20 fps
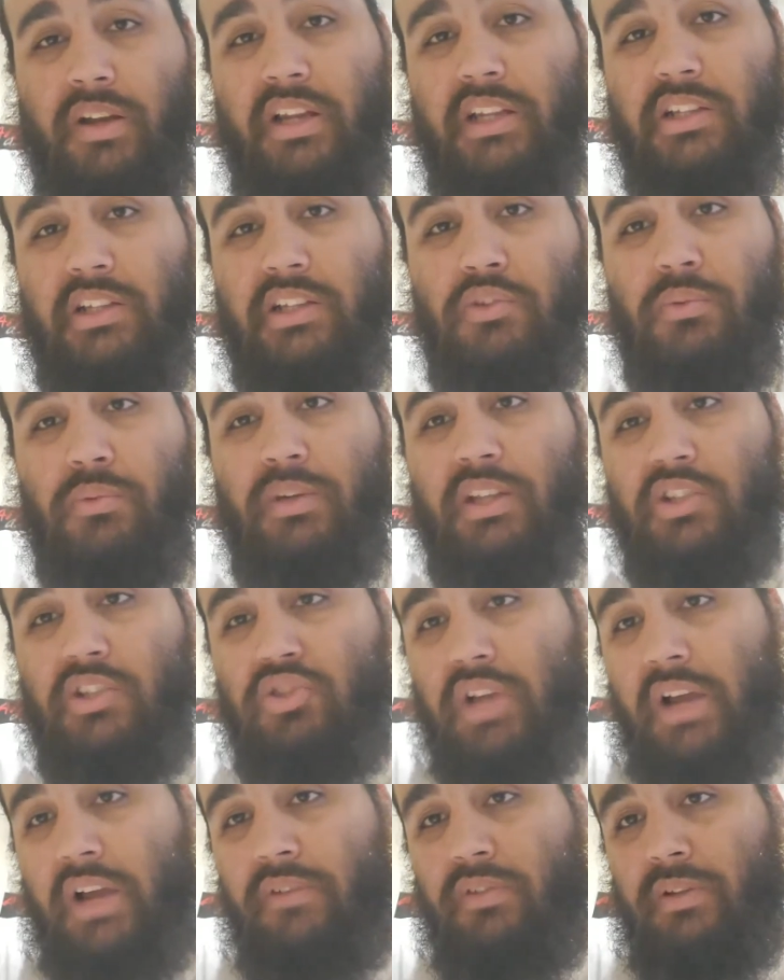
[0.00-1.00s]
need to do any
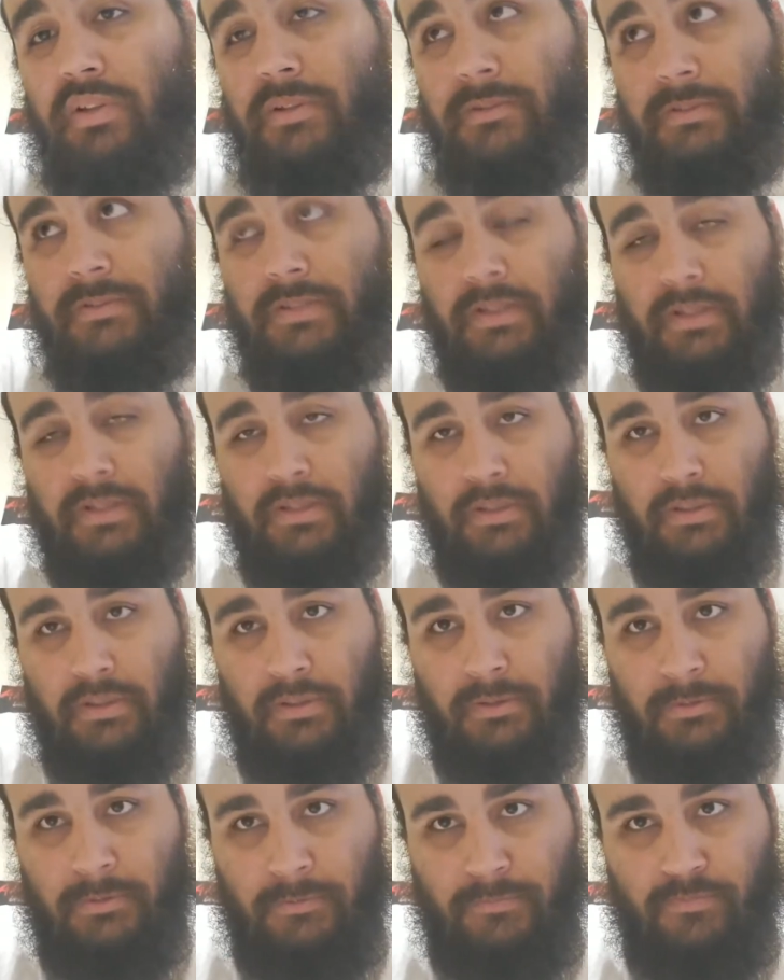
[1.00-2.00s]
traveling,
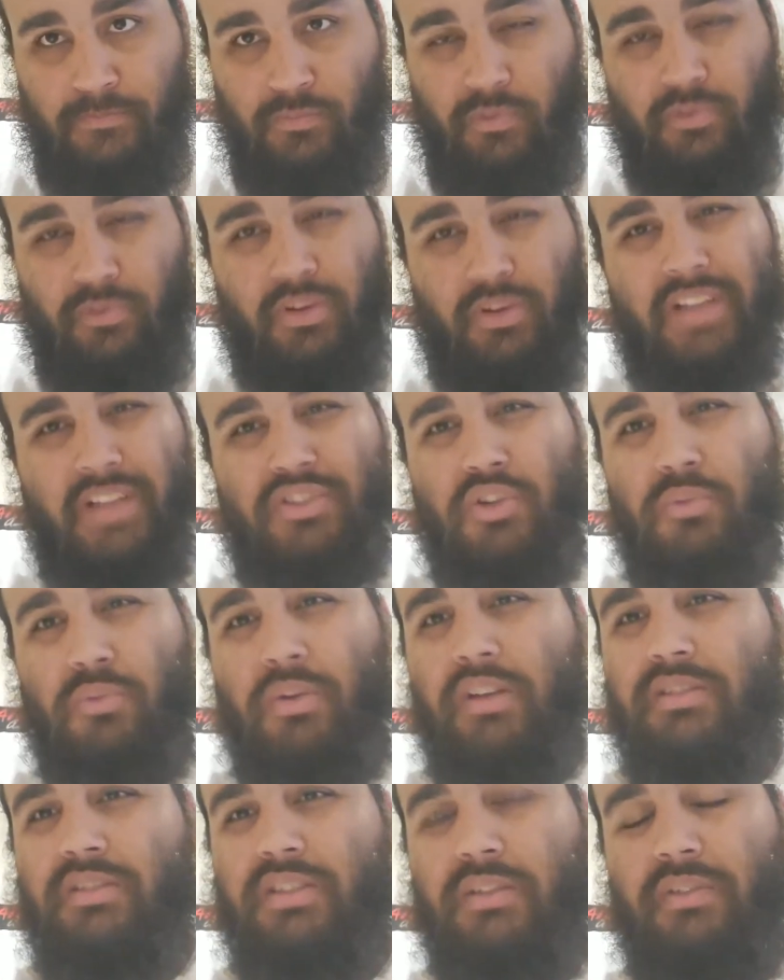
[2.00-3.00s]
flights are
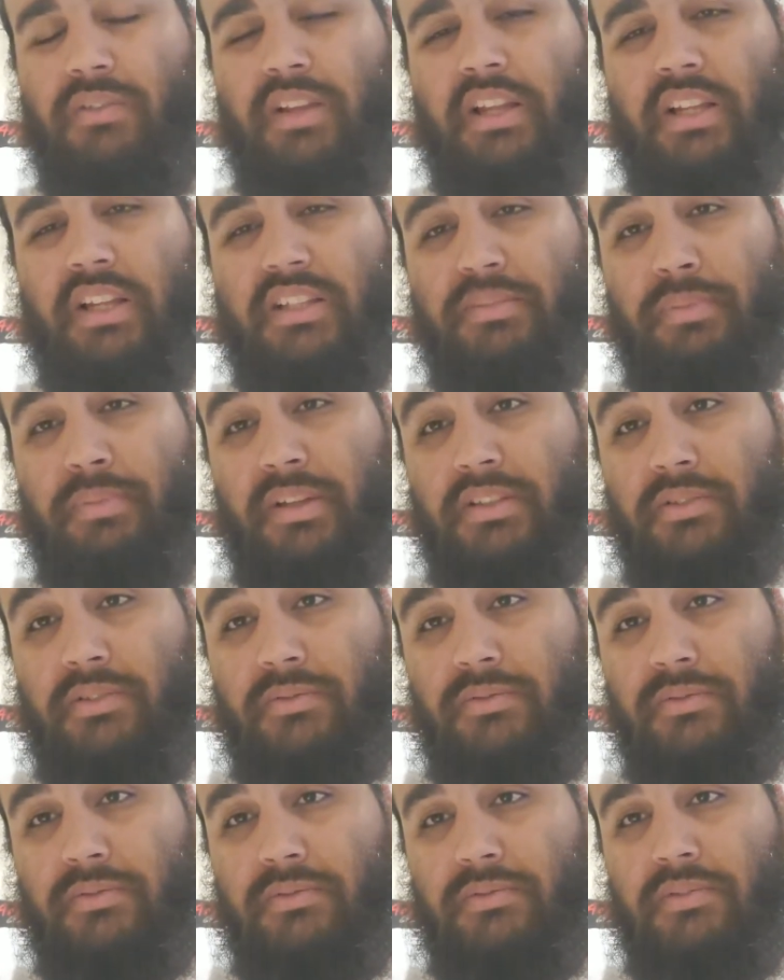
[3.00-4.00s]
relatively inexpensive
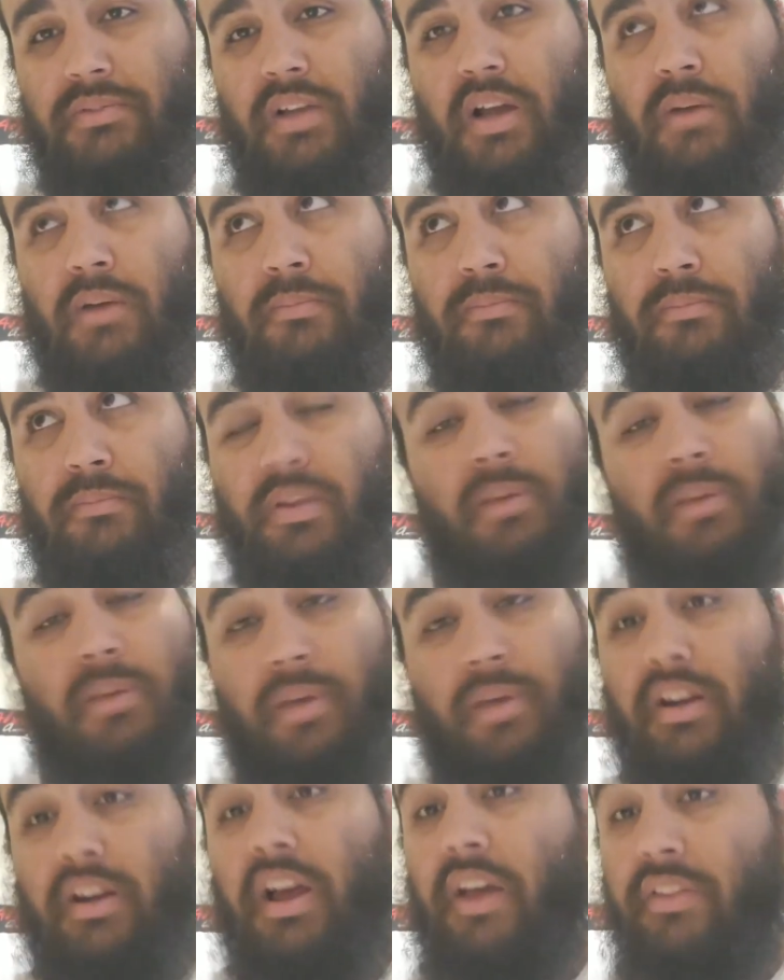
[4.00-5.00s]

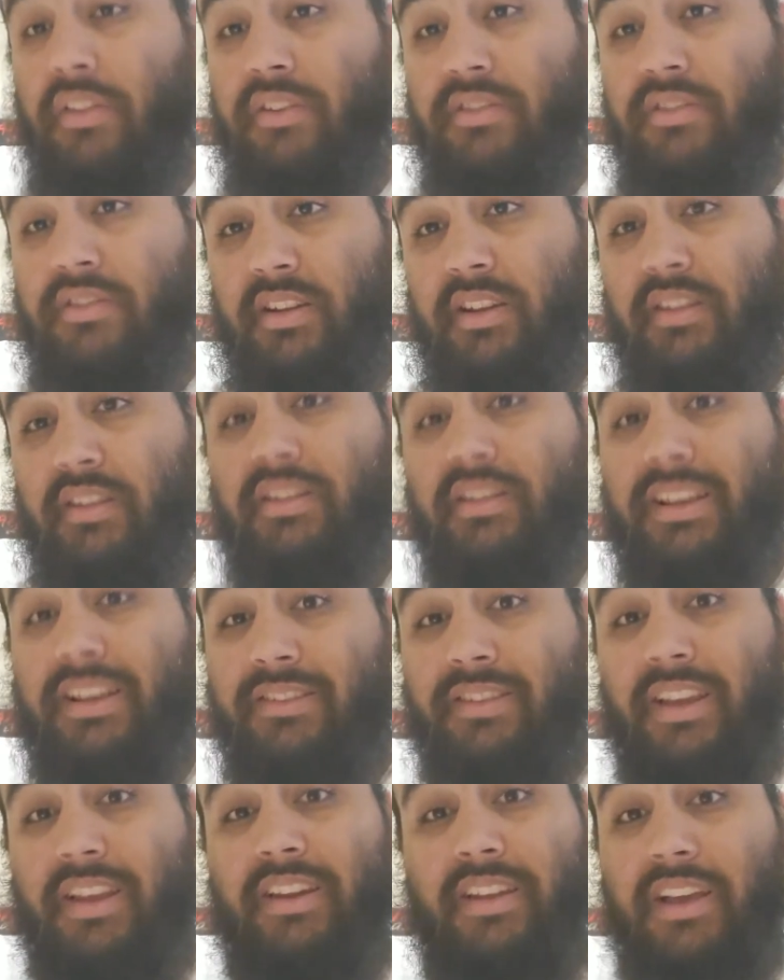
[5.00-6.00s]
compared to other cities like
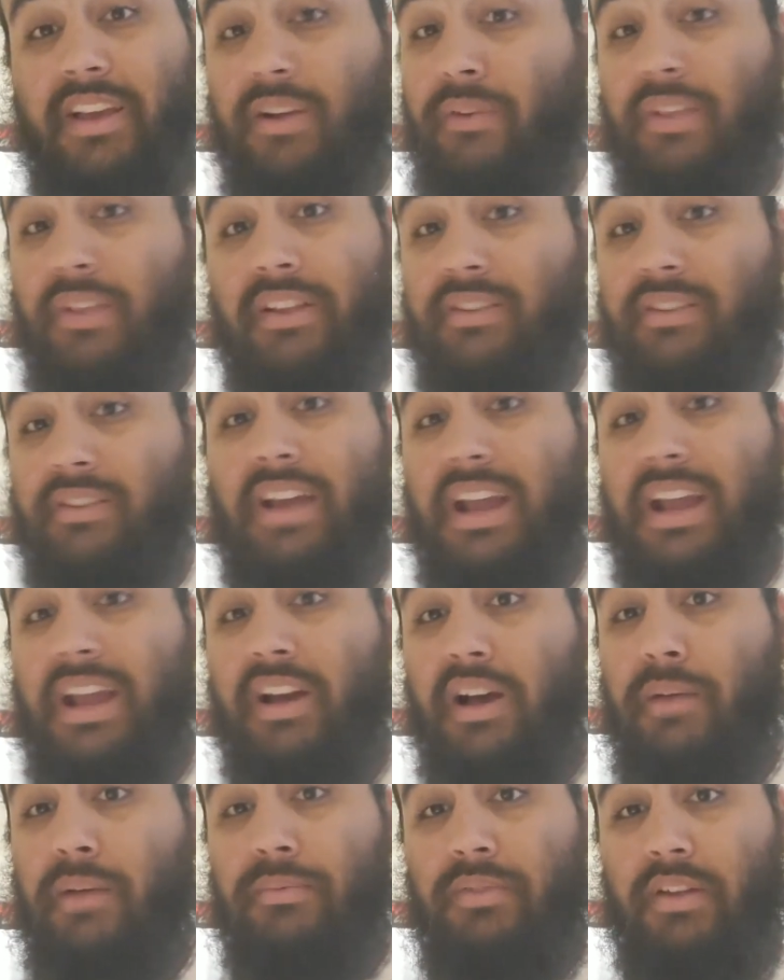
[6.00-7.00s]
San Diego that's not a
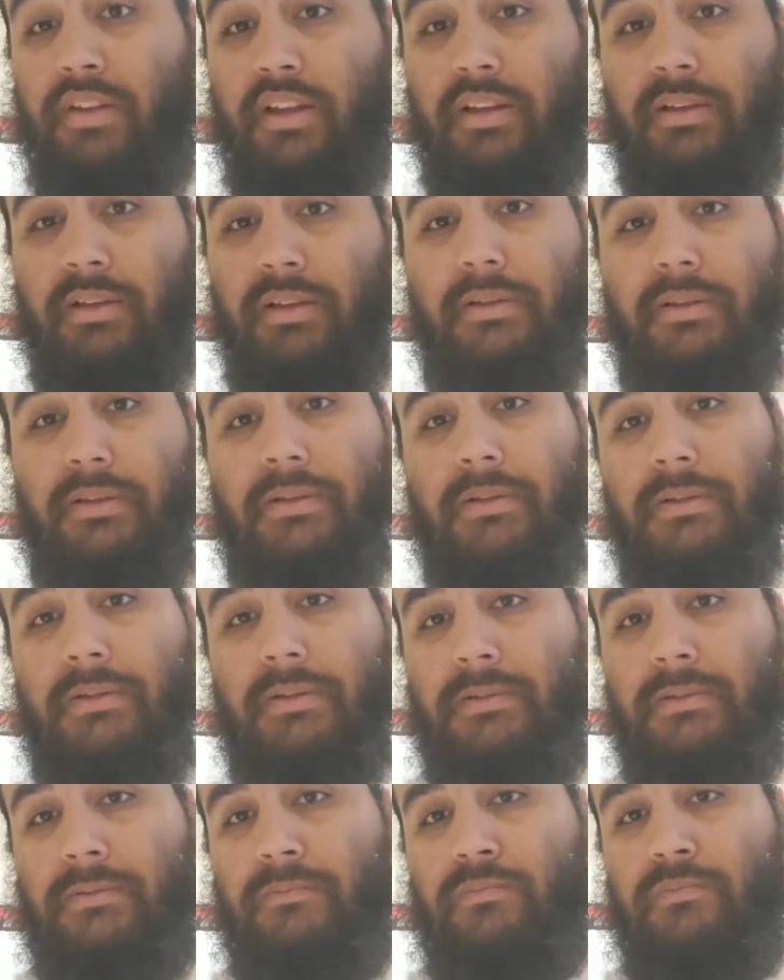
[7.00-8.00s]
hub city.
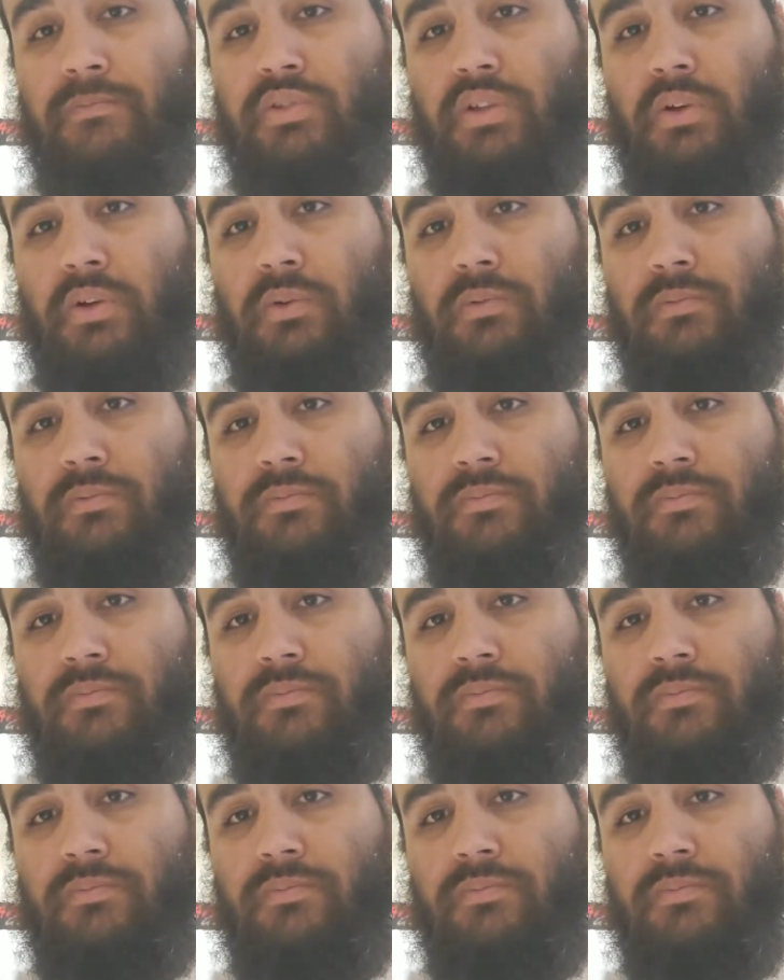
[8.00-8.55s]
So,